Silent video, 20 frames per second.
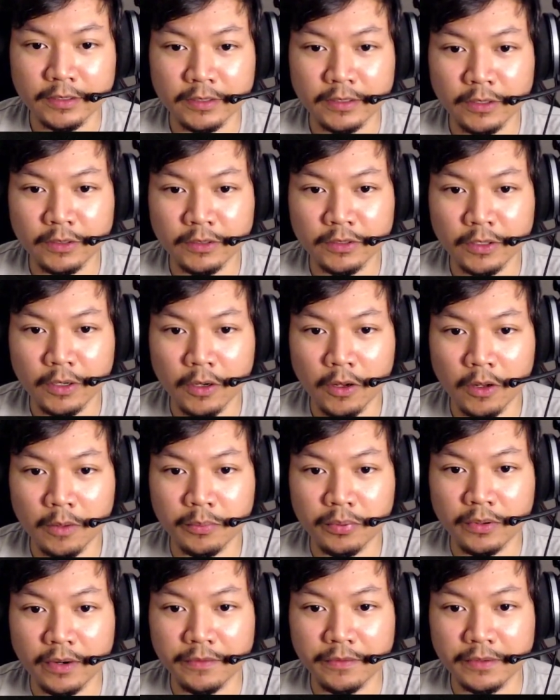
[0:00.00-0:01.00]
Those are all
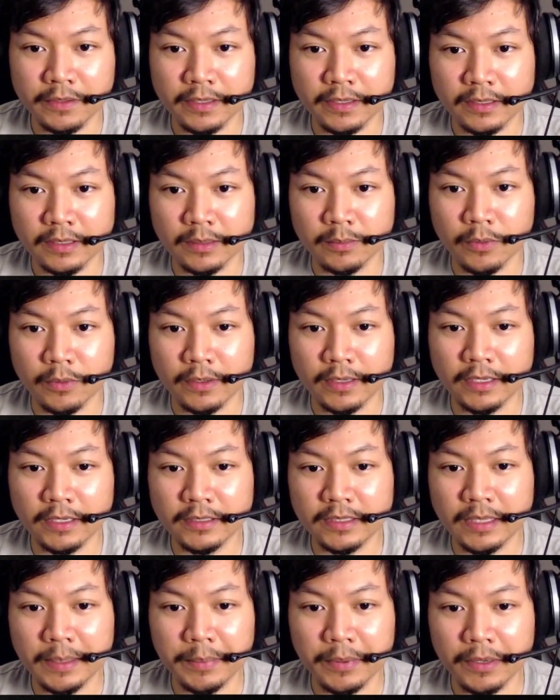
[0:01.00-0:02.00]
preference at this point. I
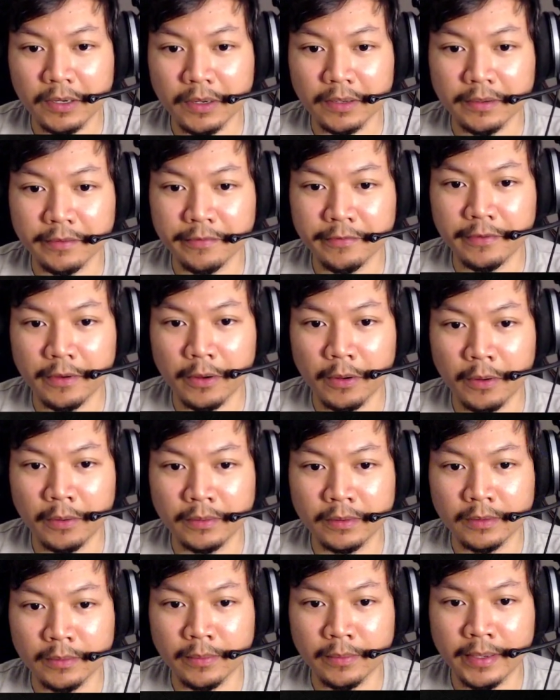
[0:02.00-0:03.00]
just keep it on
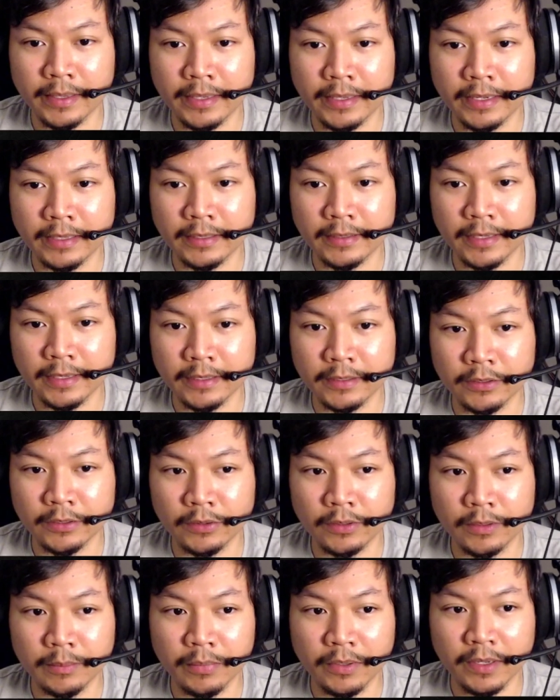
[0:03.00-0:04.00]
default the way they intend
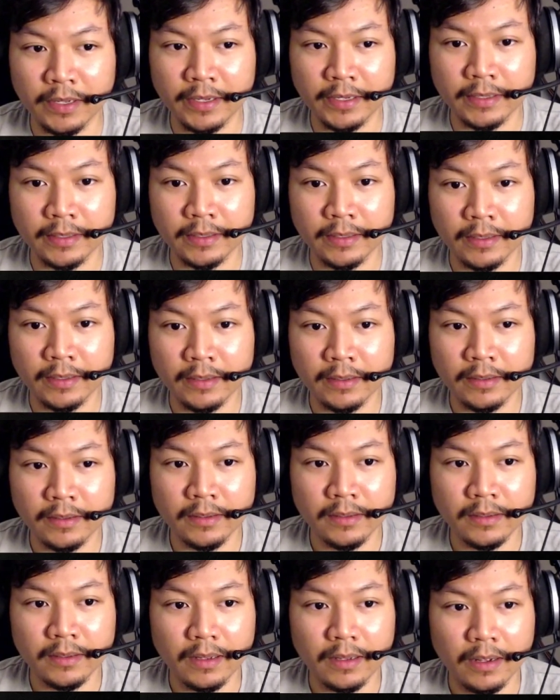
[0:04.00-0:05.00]
you to play it.
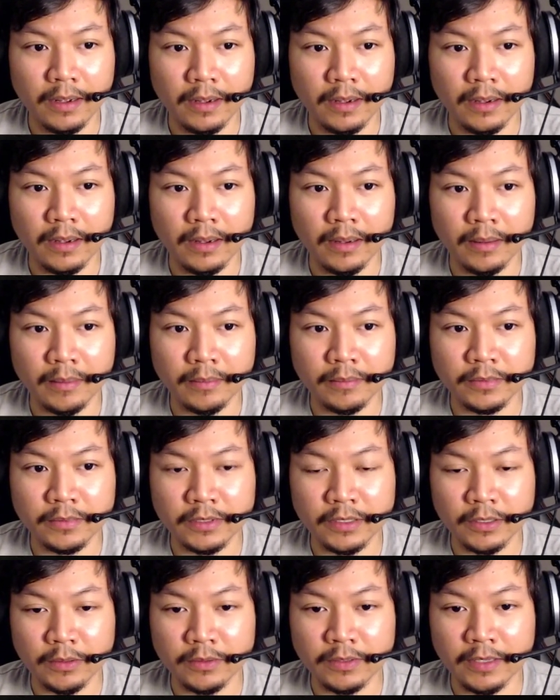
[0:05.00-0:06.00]

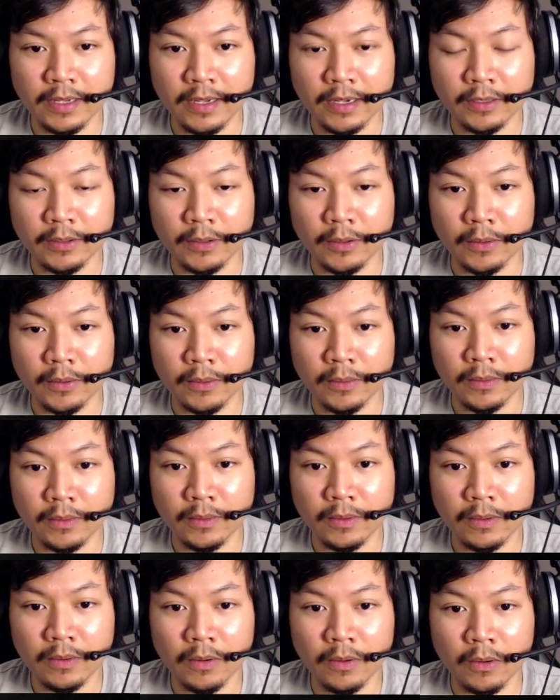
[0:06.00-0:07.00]
Skill toggle,
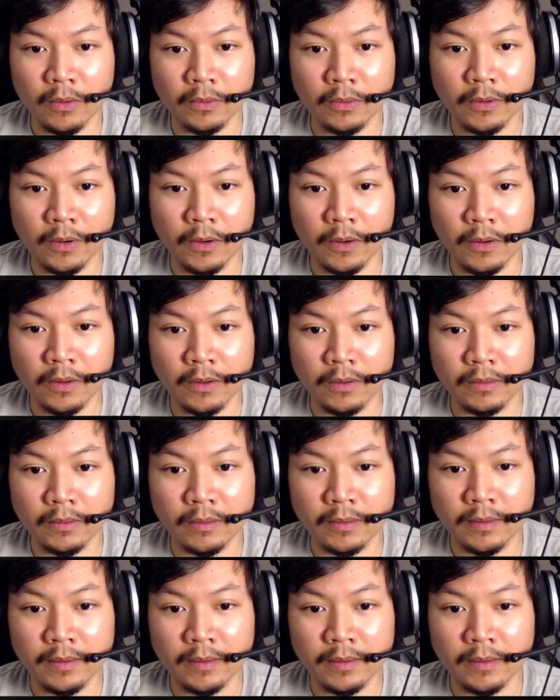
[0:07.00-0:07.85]
hold all.